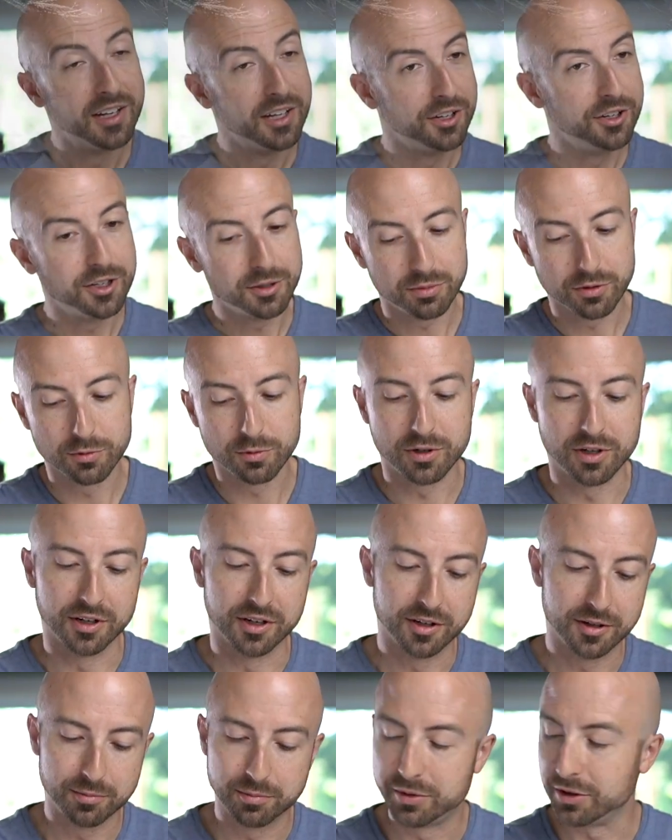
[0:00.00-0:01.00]
Number
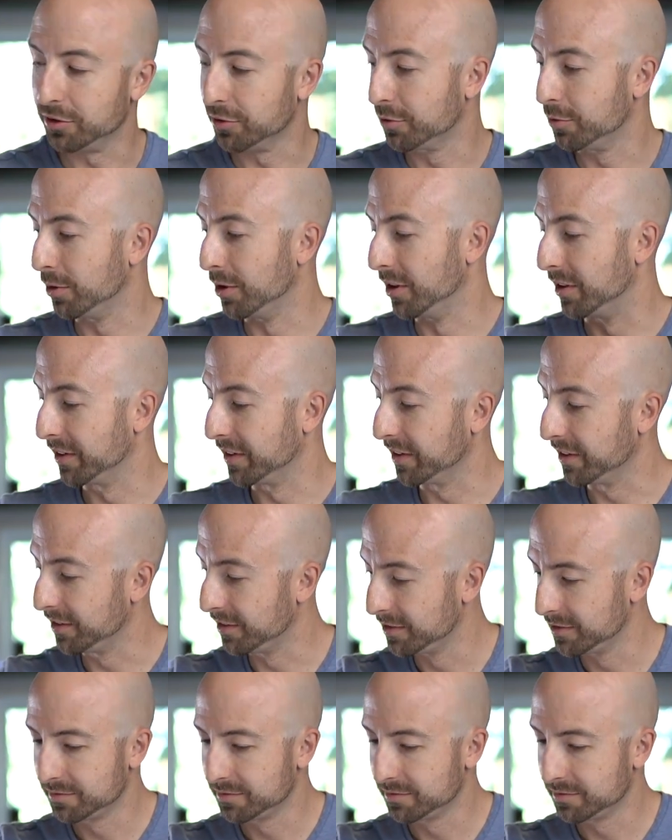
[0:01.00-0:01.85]
one, build quality.